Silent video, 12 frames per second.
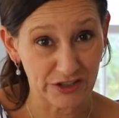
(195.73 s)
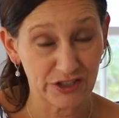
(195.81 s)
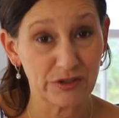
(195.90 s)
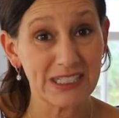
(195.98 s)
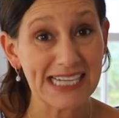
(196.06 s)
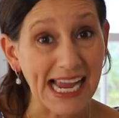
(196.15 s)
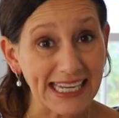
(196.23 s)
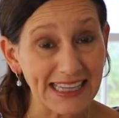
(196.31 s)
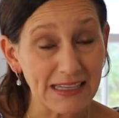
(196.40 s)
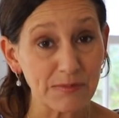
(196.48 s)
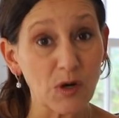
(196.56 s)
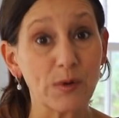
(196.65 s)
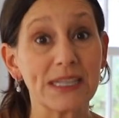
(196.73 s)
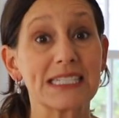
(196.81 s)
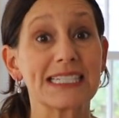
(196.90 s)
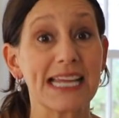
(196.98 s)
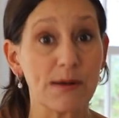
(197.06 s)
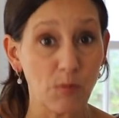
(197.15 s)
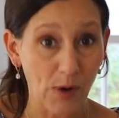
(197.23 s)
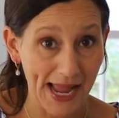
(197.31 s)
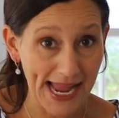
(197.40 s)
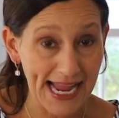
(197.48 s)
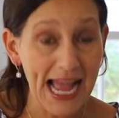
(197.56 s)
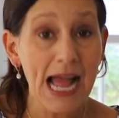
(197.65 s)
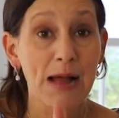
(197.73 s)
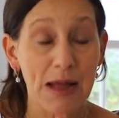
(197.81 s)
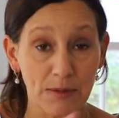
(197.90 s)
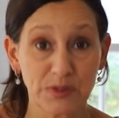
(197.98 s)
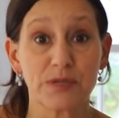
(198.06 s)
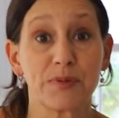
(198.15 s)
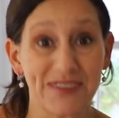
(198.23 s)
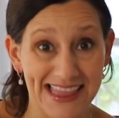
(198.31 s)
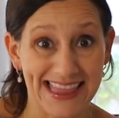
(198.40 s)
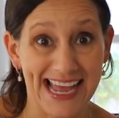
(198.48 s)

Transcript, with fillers: So stacking them going the same way helps to prevent